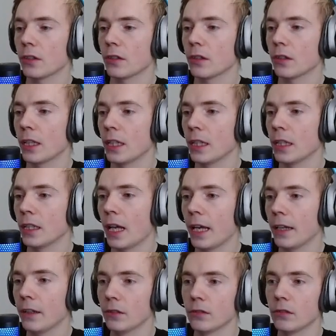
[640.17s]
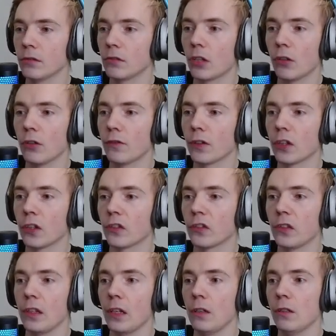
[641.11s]
And I don't go for the
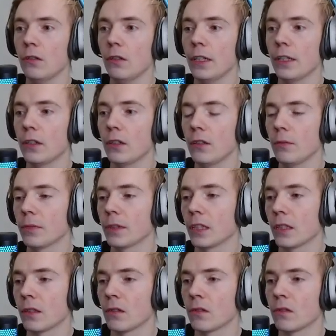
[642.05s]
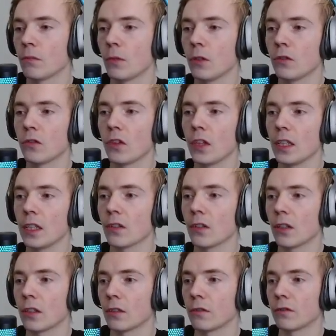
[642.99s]
slow at all because most things
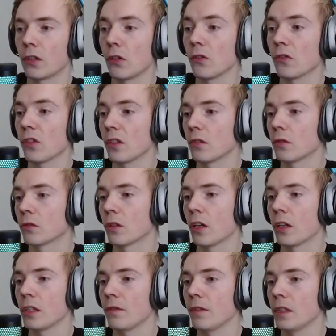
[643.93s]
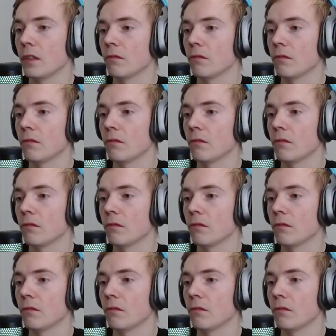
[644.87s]
are frozen or not even